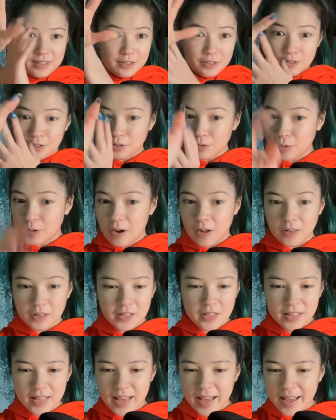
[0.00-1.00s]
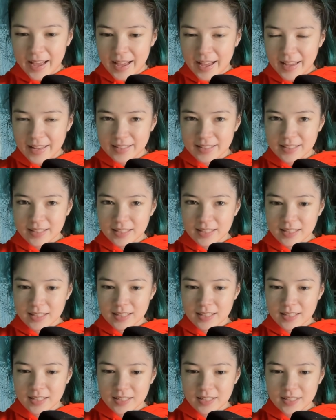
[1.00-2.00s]
do all of that.
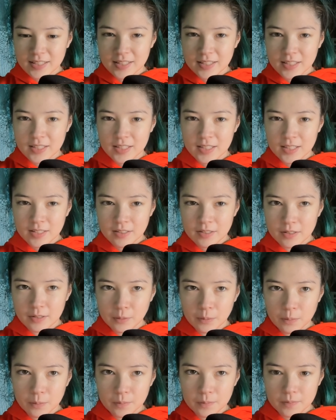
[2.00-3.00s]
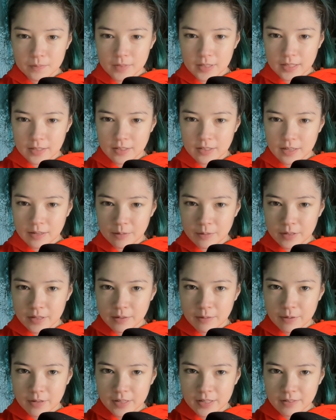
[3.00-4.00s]
Oh, that's not what I
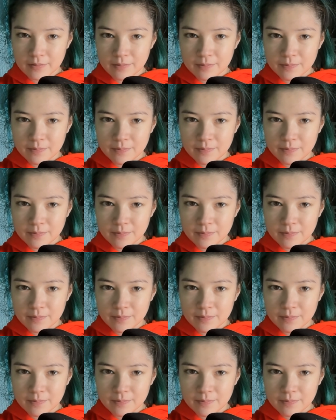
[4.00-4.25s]
wanted.